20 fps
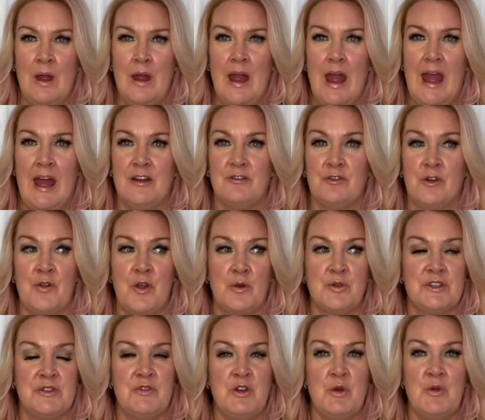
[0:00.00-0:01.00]
And for those
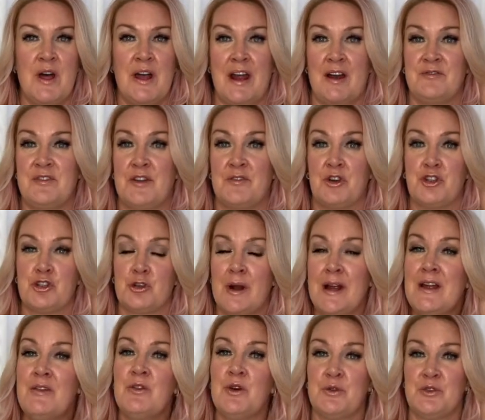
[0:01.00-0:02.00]
of you that have never
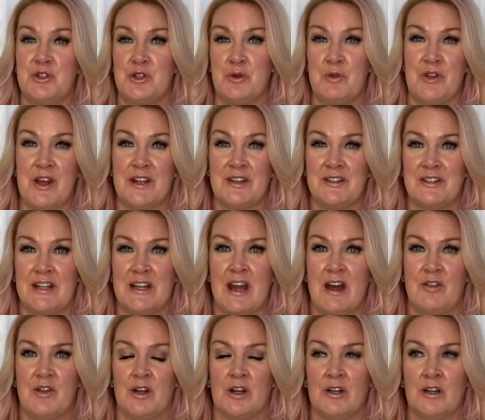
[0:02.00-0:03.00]
trained those two things
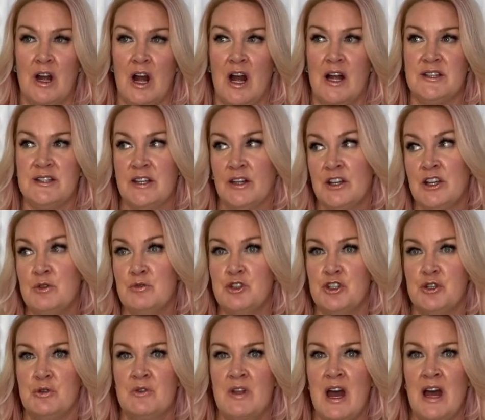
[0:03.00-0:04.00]
together, until you
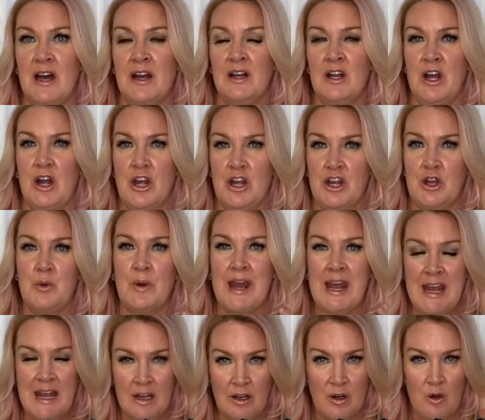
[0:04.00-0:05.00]
do that, you
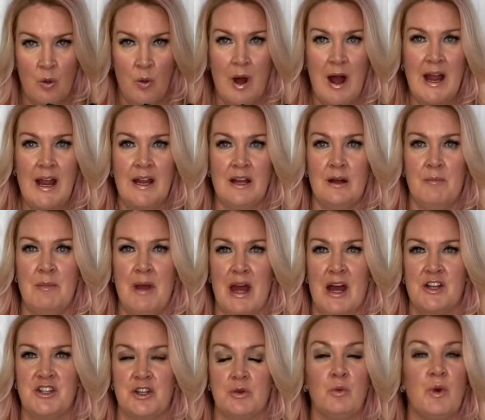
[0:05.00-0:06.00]
can't quite
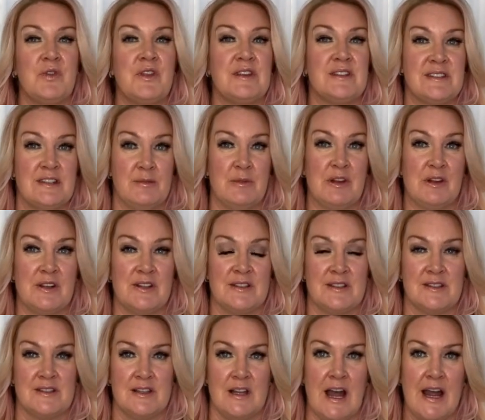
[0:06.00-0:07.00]
imagine what the stimulus
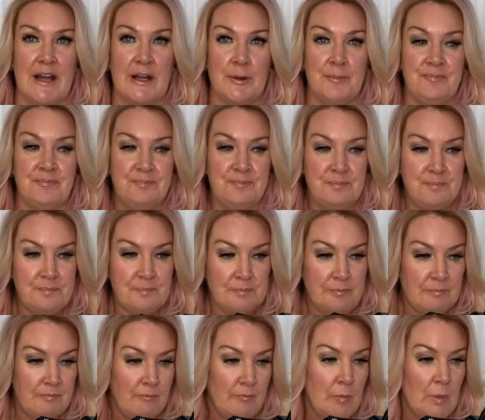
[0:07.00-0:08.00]
is like.
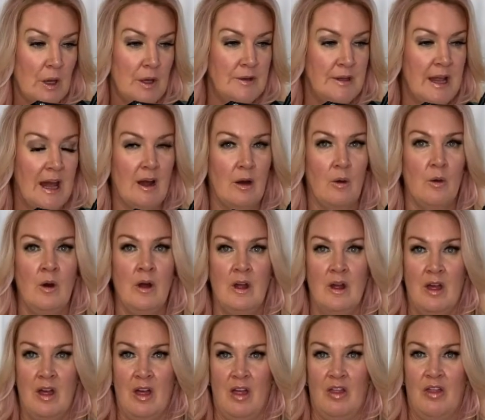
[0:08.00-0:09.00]
Now,
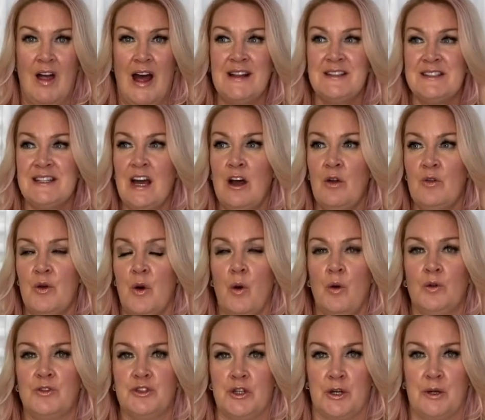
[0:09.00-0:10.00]
that's how the
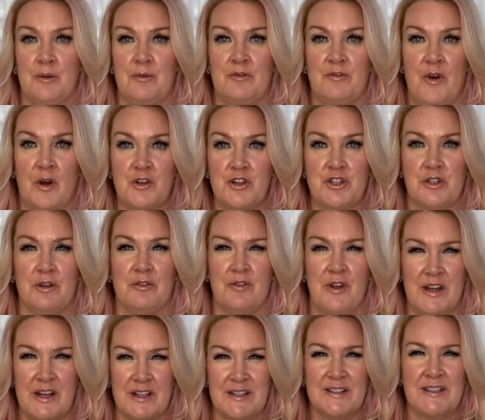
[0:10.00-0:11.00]
whole term functional
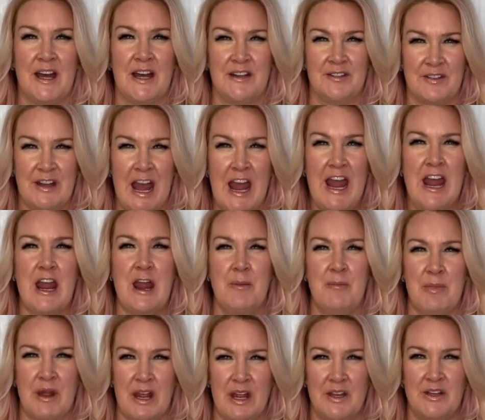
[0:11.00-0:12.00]
fitness kind of
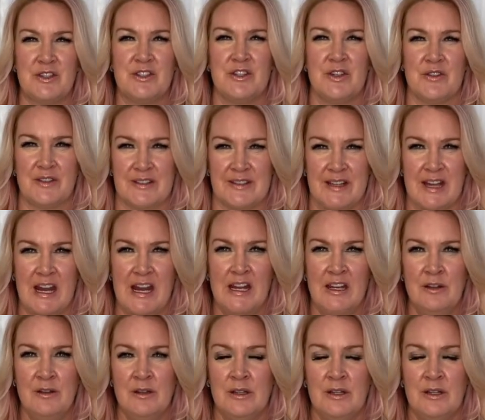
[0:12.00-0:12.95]
came into the scene.